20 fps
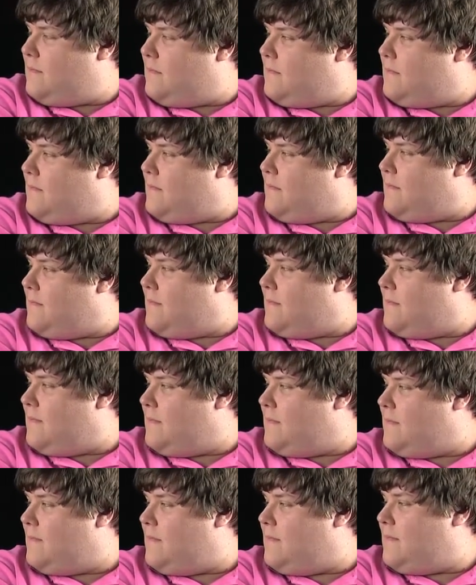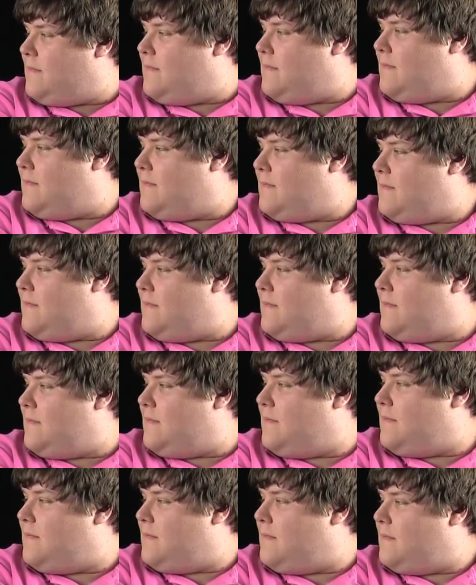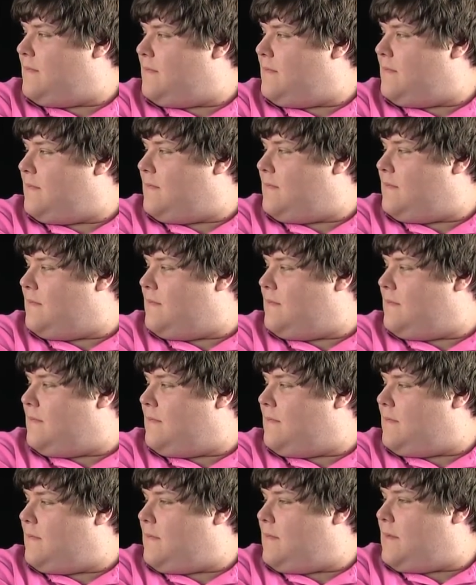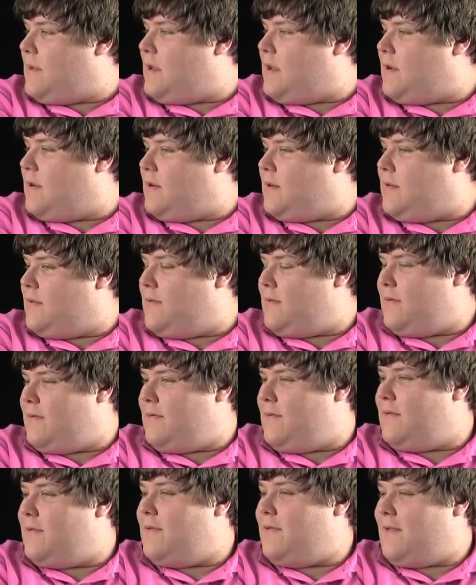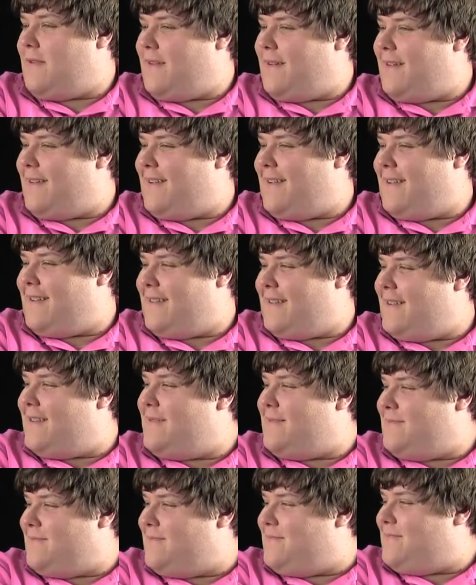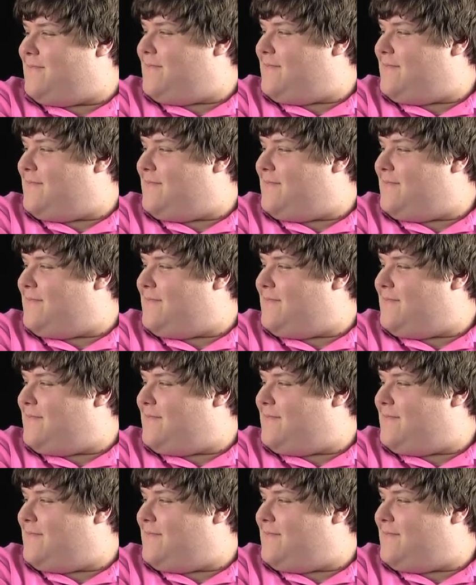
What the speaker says: (not speaking)